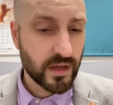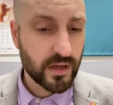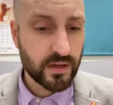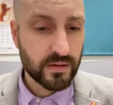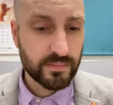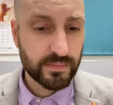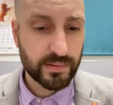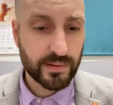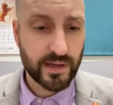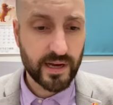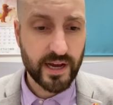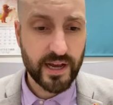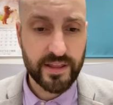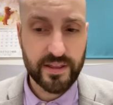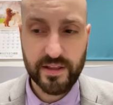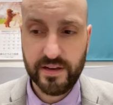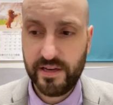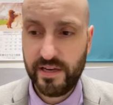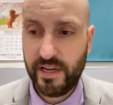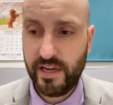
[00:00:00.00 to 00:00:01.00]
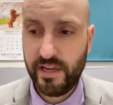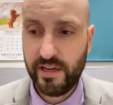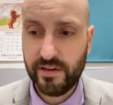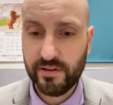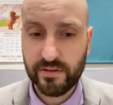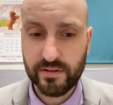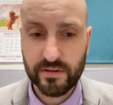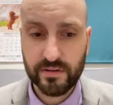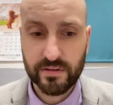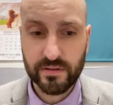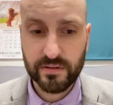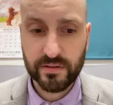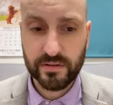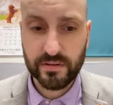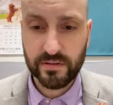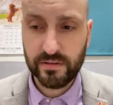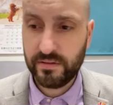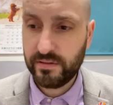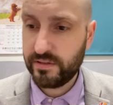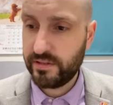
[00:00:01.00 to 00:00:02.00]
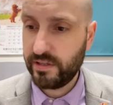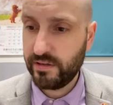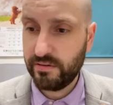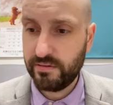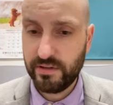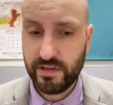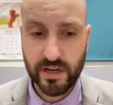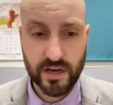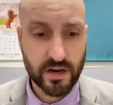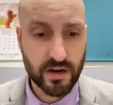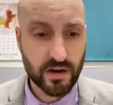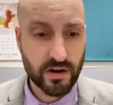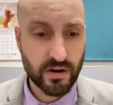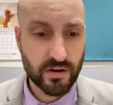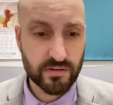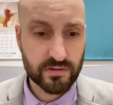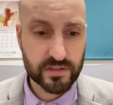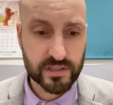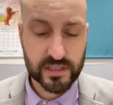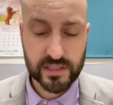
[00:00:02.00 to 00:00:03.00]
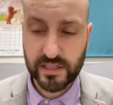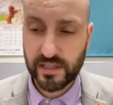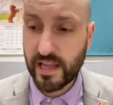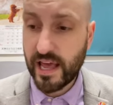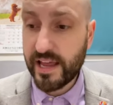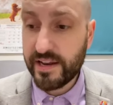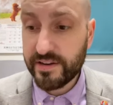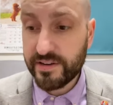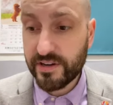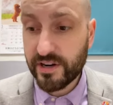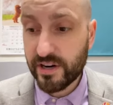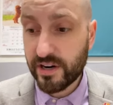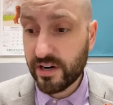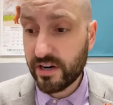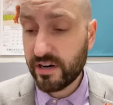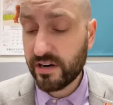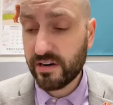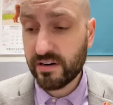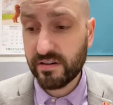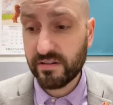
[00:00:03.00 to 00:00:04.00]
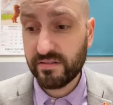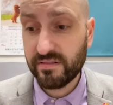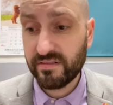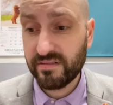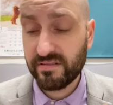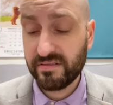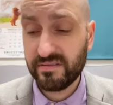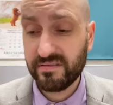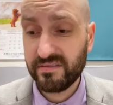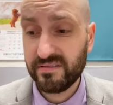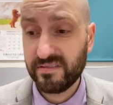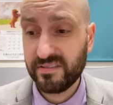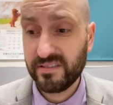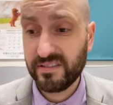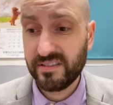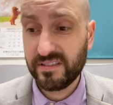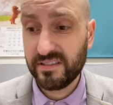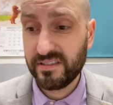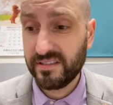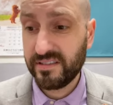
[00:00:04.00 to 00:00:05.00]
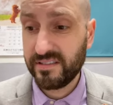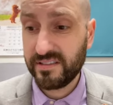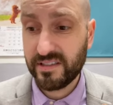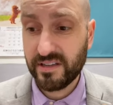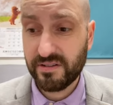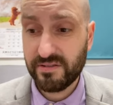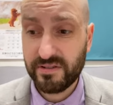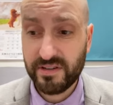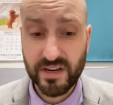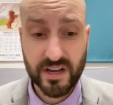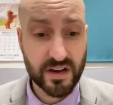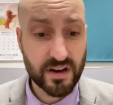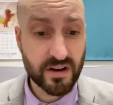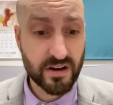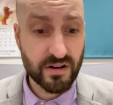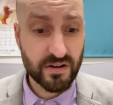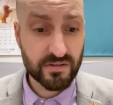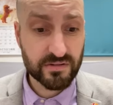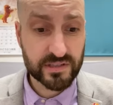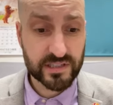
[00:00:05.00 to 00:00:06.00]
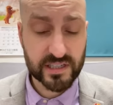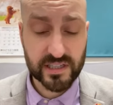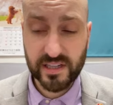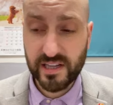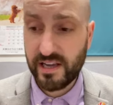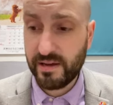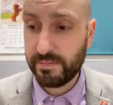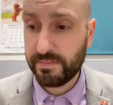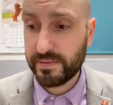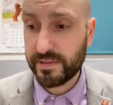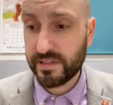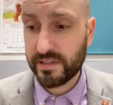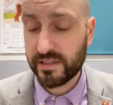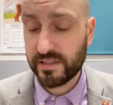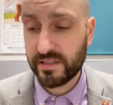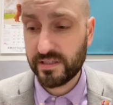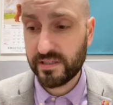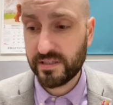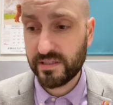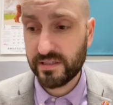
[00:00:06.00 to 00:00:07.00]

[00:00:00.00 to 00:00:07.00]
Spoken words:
Ply the needle. Don't know. Slender. Don't know. Slips.